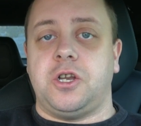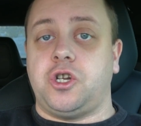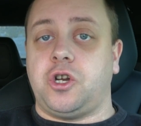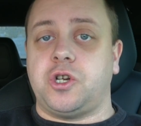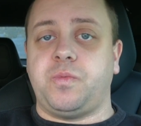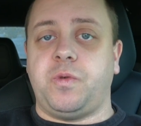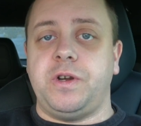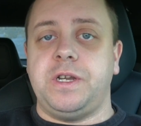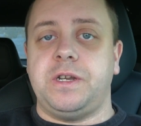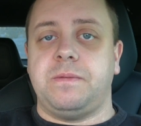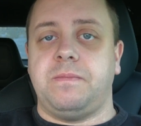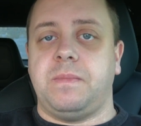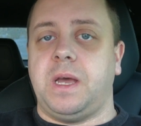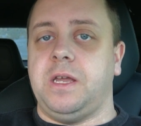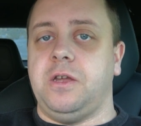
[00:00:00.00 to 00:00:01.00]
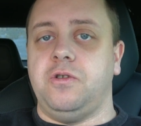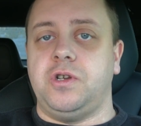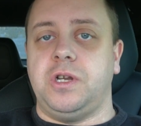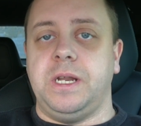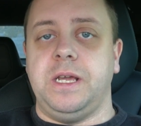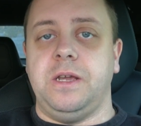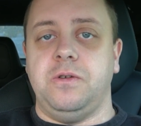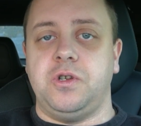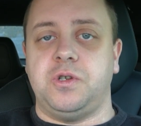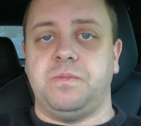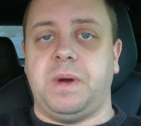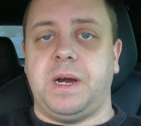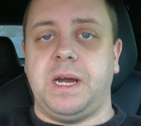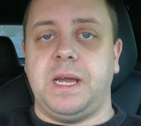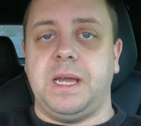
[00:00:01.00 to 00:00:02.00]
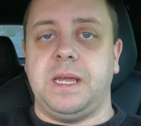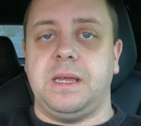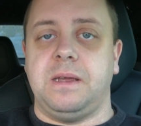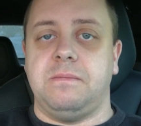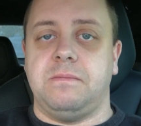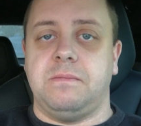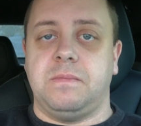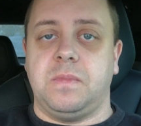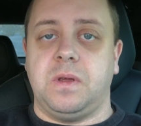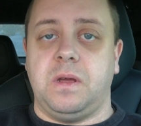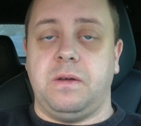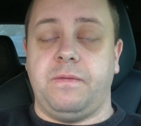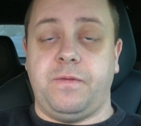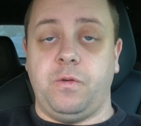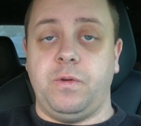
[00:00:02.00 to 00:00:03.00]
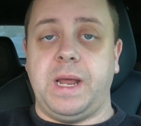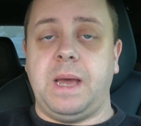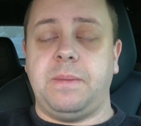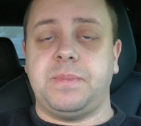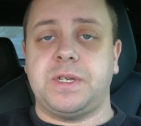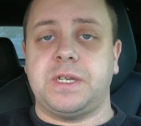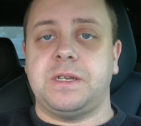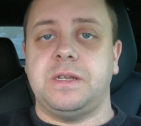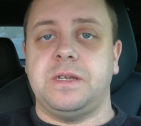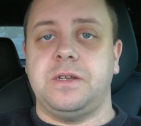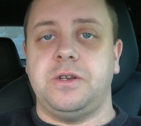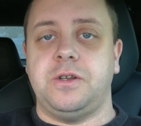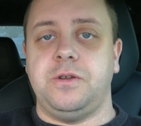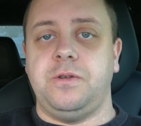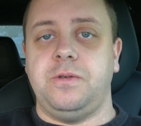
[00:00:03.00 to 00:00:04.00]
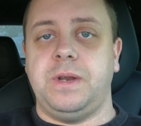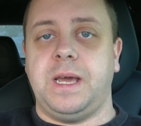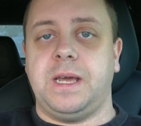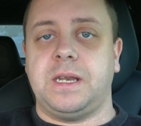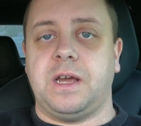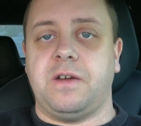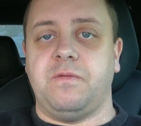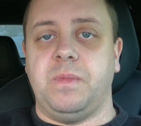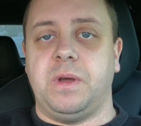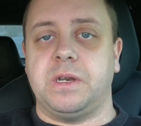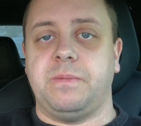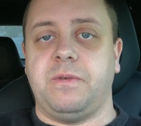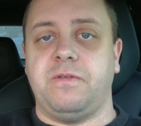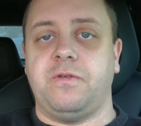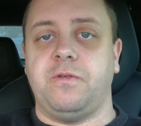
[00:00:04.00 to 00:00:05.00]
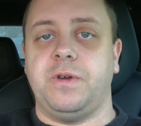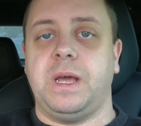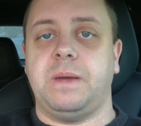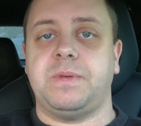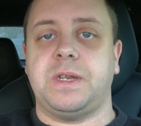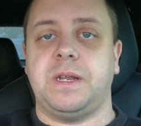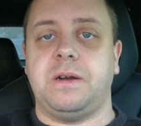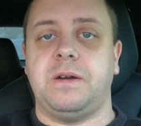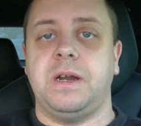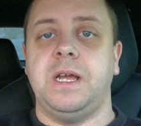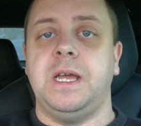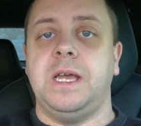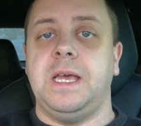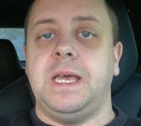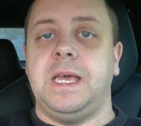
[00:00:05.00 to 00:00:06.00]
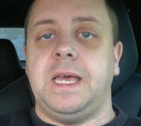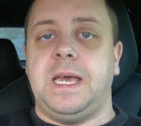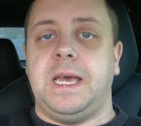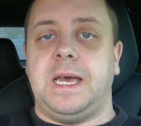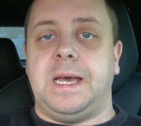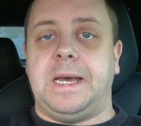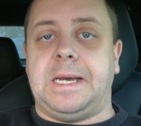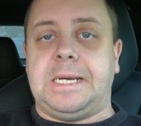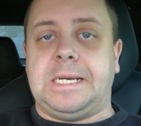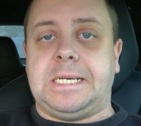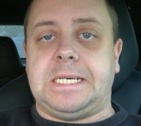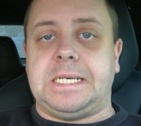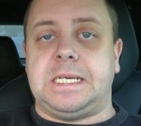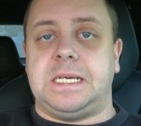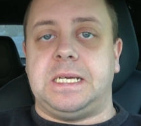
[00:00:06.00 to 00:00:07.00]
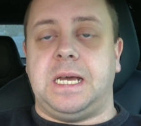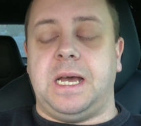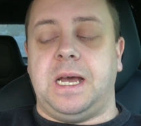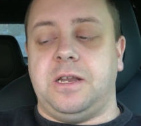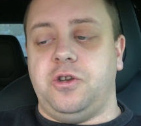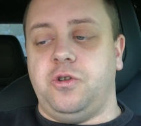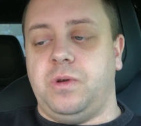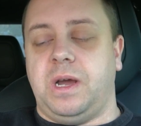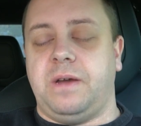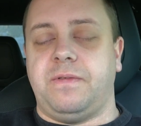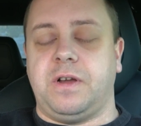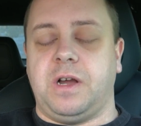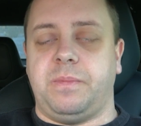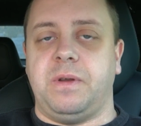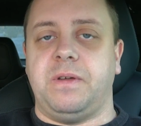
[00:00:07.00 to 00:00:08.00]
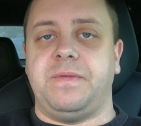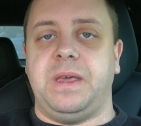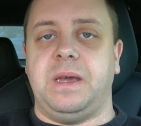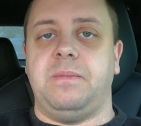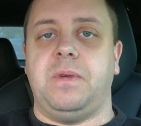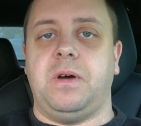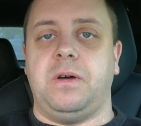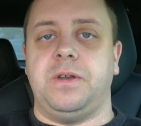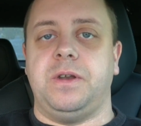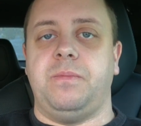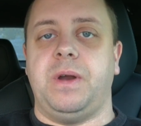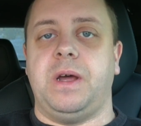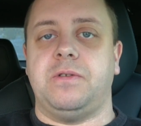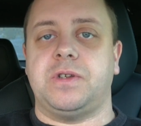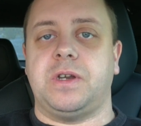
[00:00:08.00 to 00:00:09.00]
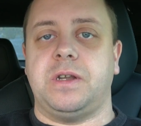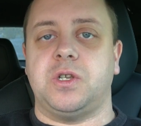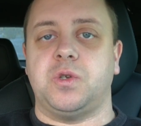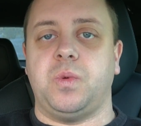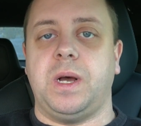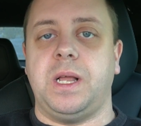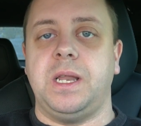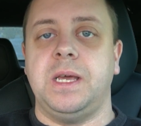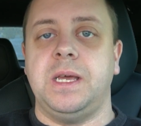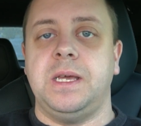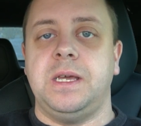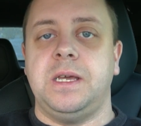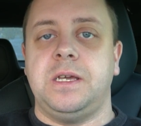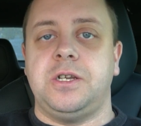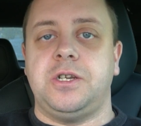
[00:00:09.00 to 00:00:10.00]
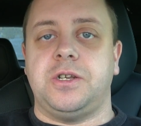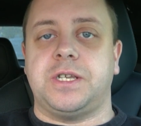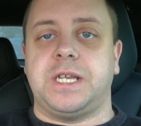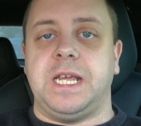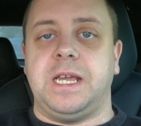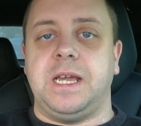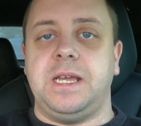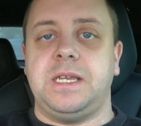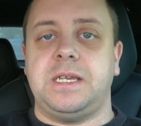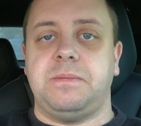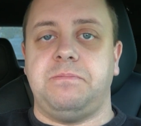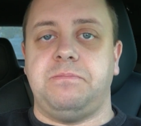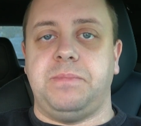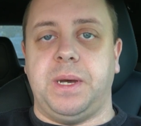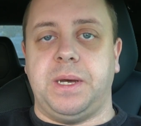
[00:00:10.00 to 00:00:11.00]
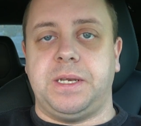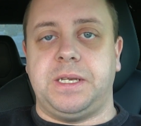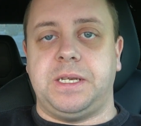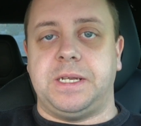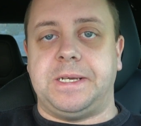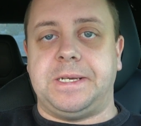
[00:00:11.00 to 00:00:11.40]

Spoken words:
charge points, I usually use my phone apps to do that. I have multiple phone apps there. I do have a couple of them on the browser as well, just in case. But